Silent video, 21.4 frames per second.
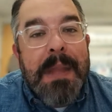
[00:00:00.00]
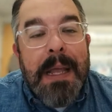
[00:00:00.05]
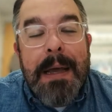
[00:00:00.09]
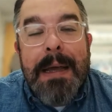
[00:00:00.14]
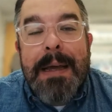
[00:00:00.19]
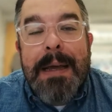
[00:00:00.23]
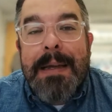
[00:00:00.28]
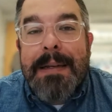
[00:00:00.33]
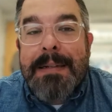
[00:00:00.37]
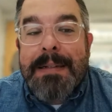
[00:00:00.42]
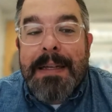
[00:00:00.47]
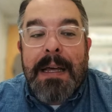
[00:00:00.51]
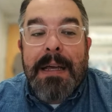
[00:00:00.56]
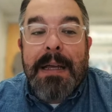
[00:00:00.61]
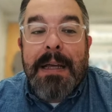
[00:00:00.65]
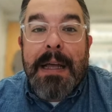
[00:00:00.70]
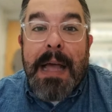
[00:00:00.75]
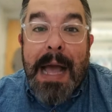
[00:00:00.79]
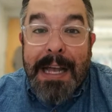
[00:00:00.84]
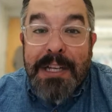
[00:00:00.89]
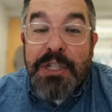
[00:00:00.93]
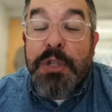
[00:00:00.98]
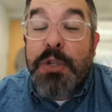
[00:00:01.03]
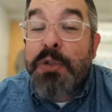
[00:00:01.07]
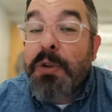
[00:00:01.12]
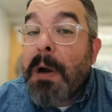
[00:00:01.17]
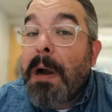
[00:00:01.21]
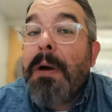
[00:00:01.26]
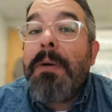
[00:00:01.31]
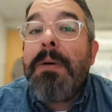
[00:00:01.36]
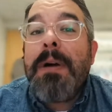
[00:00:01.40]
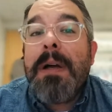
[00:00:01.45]
And as you
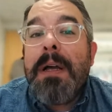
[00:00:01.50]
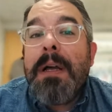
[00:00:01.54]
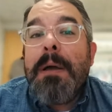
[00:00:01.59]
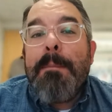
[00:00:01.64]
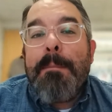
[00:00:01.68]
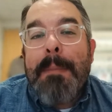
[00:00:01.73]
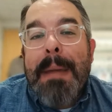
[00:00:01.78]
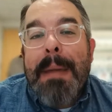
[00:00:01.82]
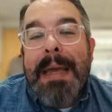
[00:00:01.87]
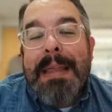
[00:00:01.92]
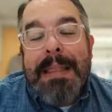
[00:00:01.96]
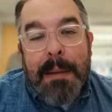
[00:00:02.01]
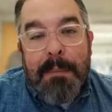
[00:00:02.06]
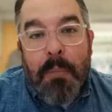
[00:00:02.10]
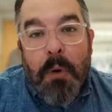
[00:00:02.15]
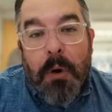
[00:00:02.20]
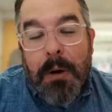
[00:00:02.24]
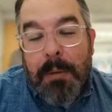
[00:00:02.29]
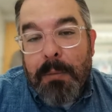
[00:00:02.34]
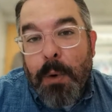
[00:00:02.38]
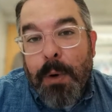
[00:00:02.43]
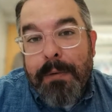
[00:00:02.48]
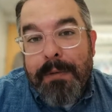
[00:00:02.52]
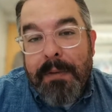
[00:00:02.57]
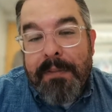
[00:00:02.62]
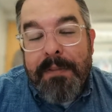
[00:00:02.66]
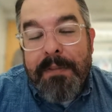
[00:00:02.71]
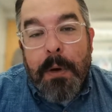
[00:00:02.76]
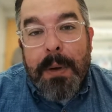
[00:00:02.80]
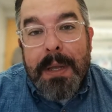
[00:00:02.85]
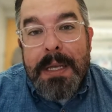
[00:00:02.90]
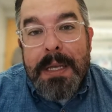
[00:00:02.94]
grow, make that more and more of a
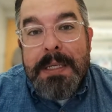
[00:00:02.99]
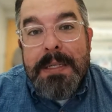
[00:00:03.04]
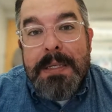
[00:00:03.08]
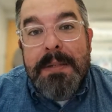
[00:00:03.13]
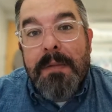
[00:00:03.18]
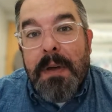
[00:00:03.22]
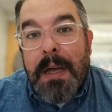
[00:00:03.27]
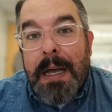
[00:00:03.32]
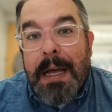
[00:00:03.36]
focus